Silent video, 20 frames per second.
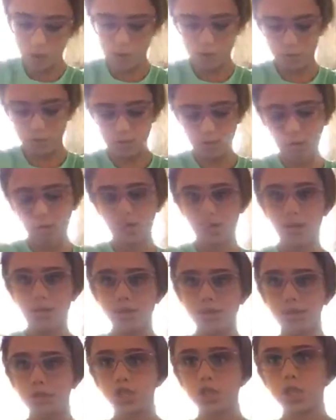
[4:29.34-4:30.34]
corner was
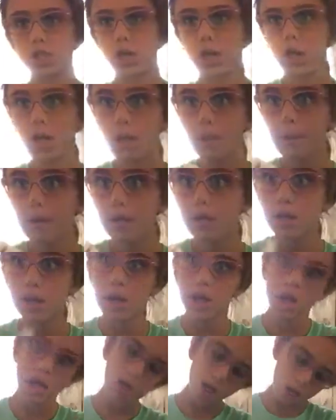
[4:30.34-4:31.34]
just smushed a little bit.
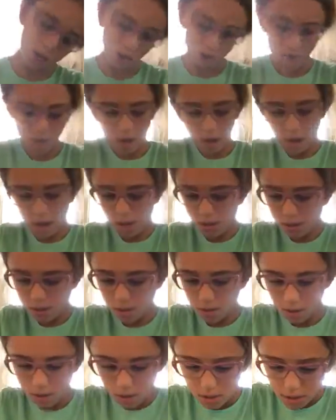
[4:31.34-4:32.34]
Okay.
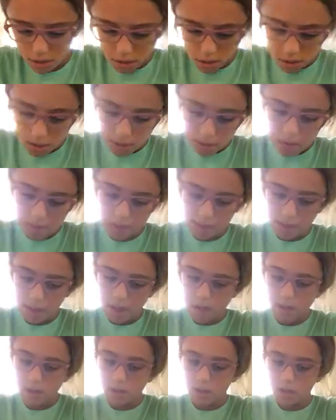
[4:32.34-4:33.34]

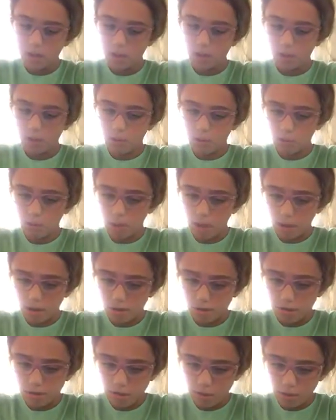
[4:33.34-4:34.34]
Then you'll
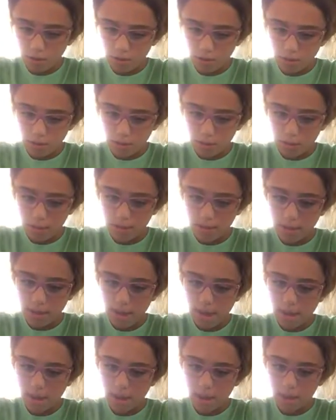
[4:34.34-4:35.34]
want to
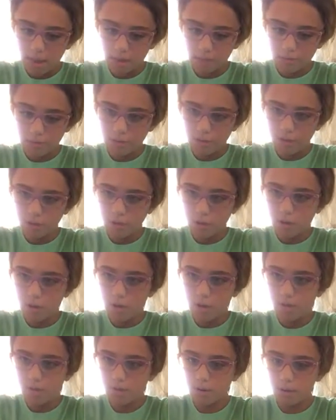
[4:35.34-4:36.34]
you'll turn it
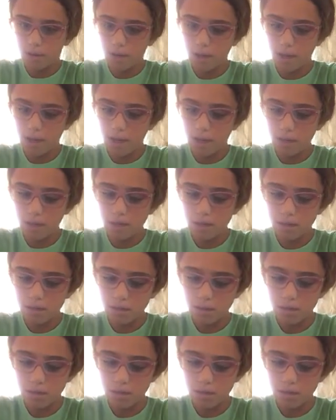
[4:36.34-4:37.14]
over again.